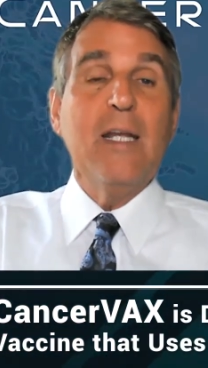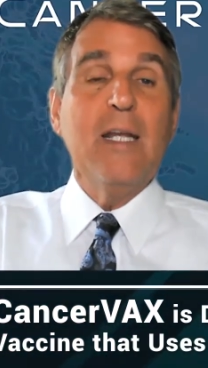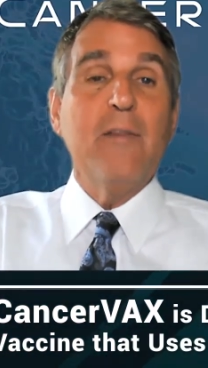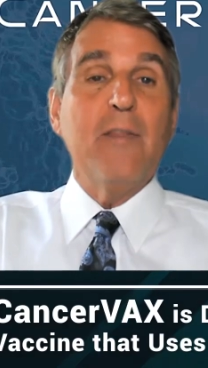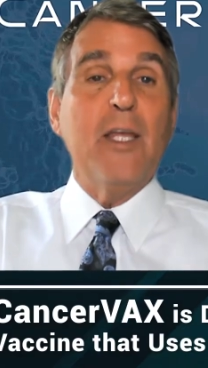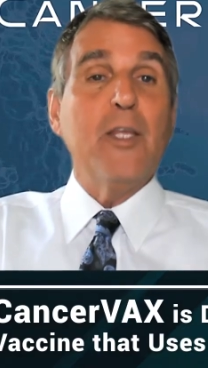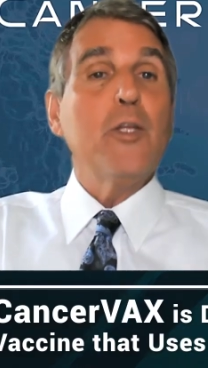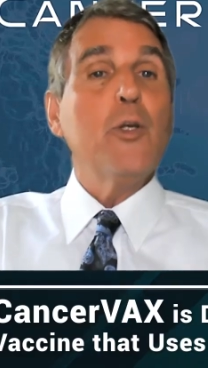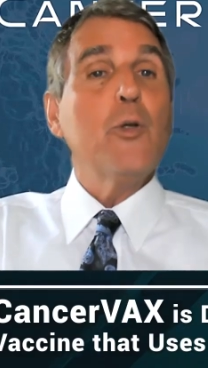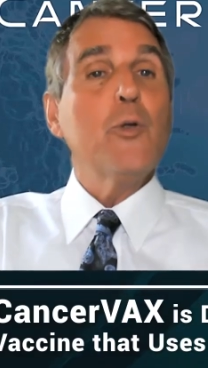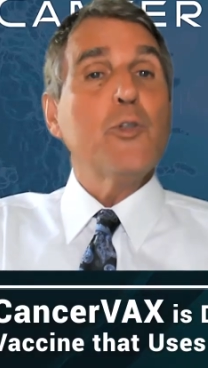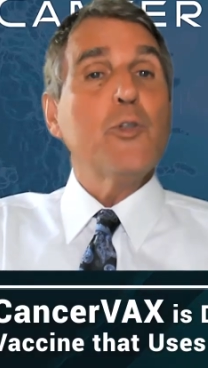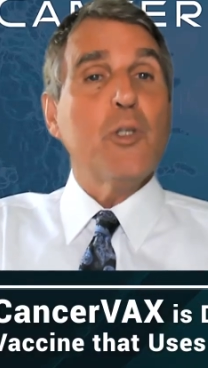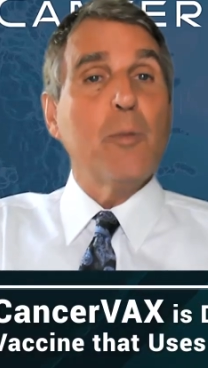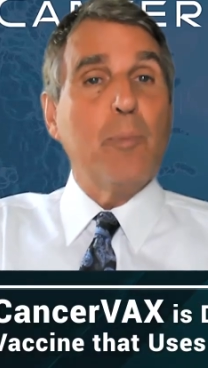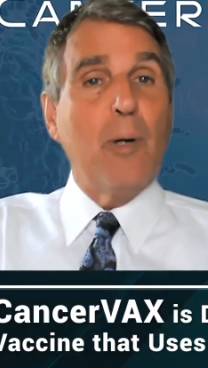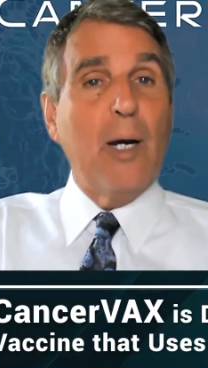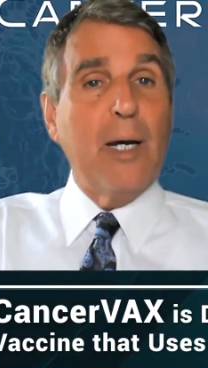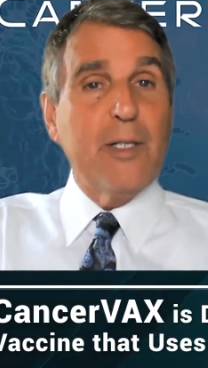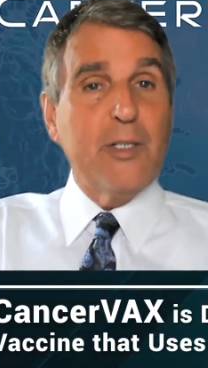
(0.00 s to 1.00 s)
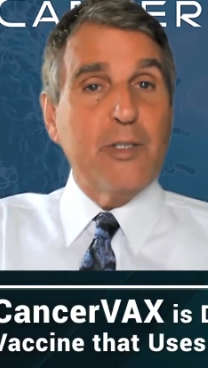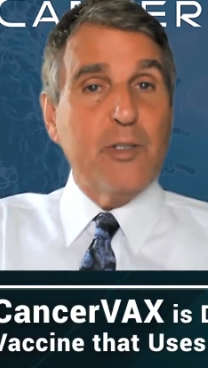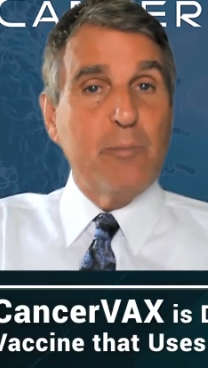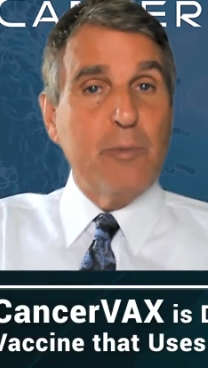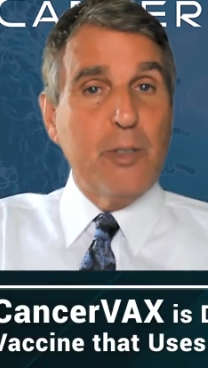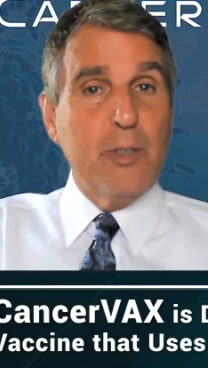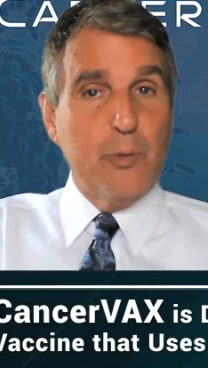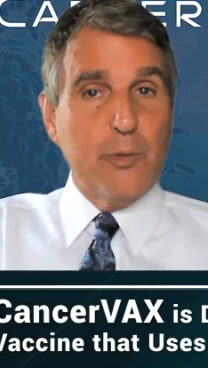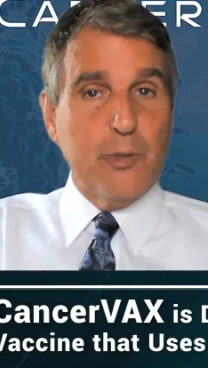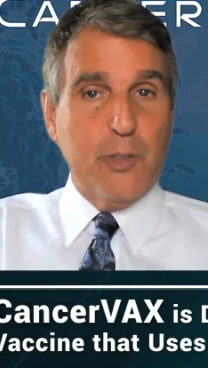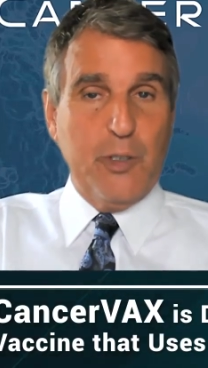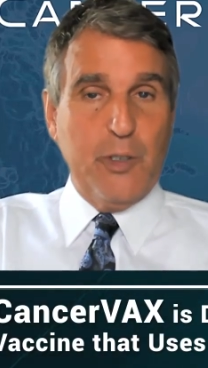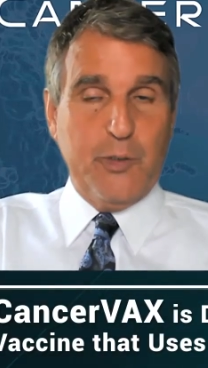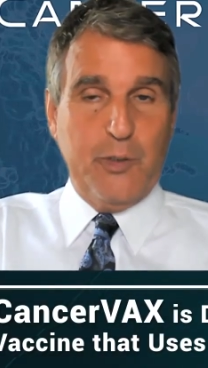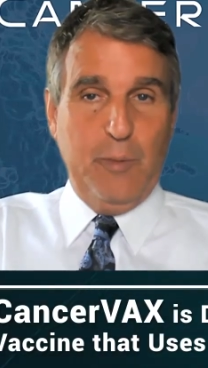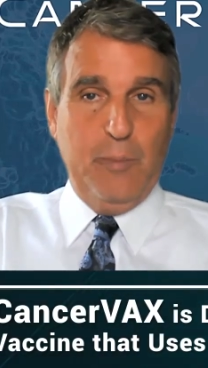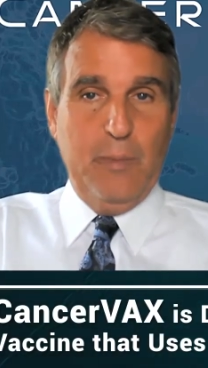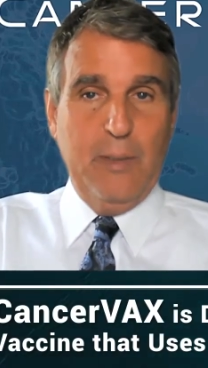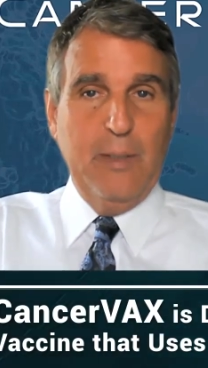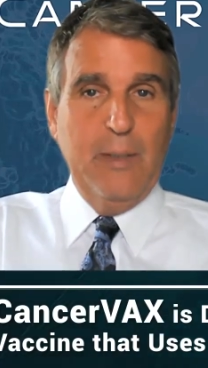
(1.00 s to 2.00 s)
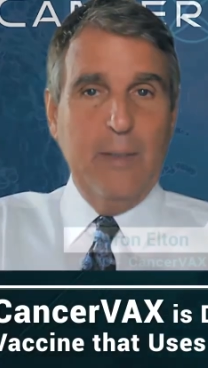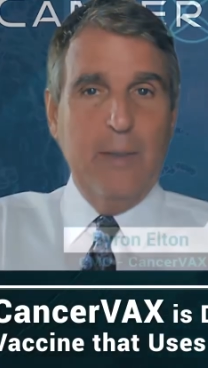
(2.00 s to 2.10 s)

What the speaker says: that use the body's immune system.